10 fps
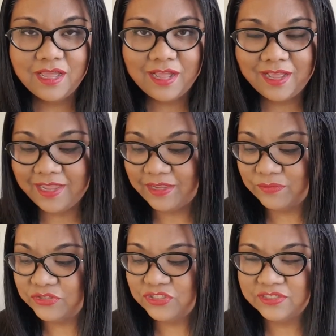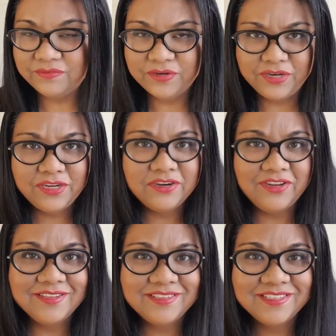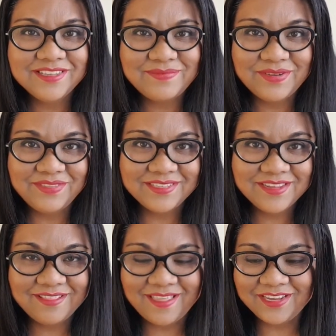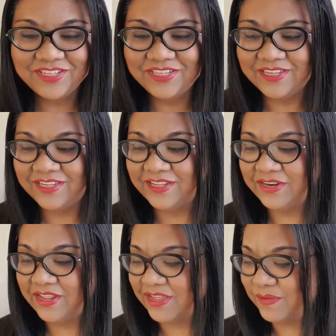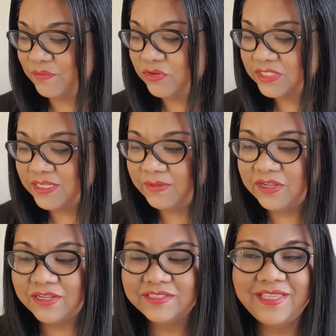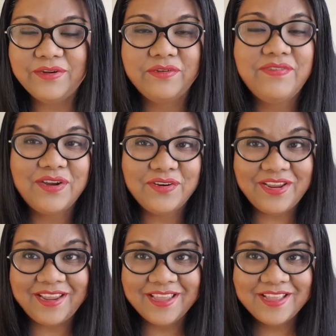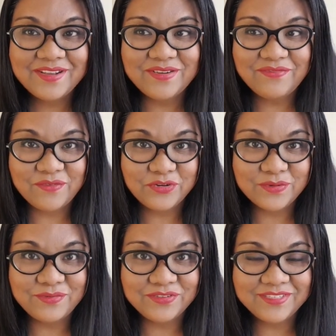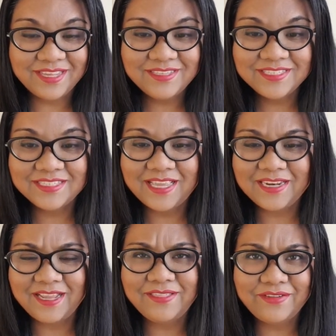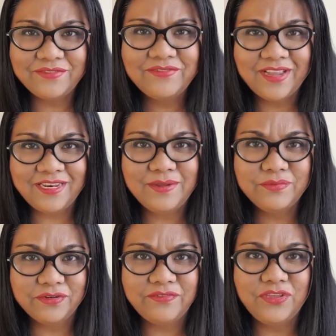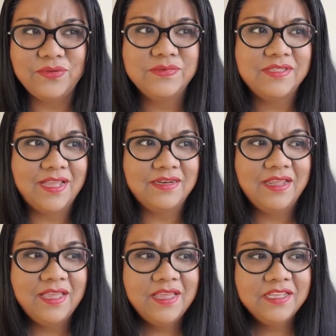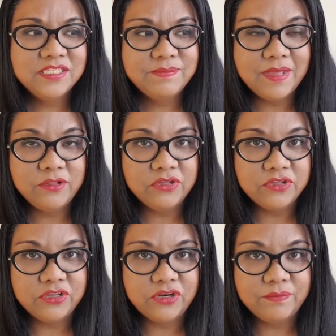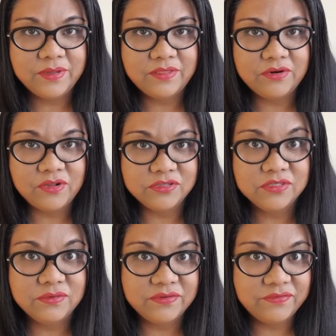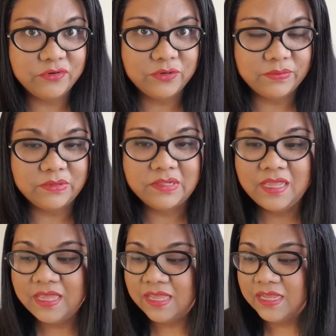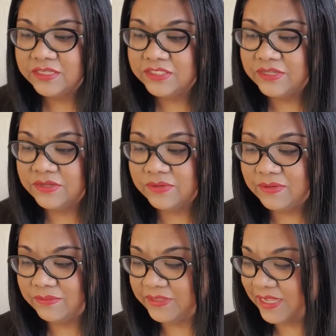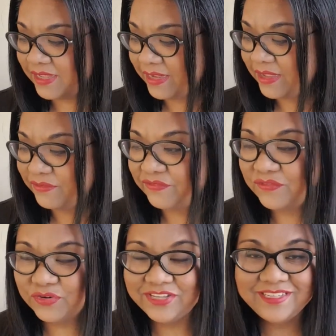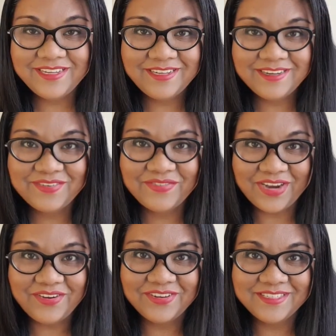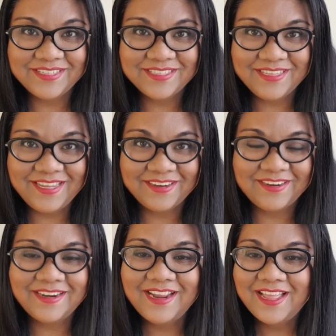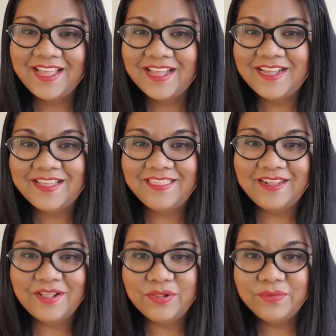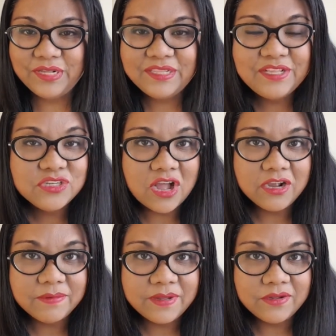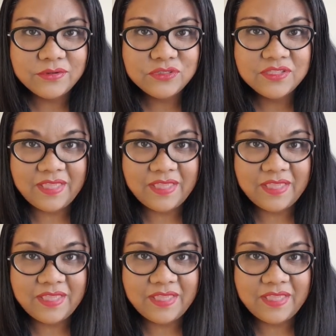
I was just very curious about this collection, uh, mostly because they are very affordable scents and I love finding perfumes that smell good, but they're also affordable. So yeah, I have 14 fragrances here uh, that I'll quickly talk about.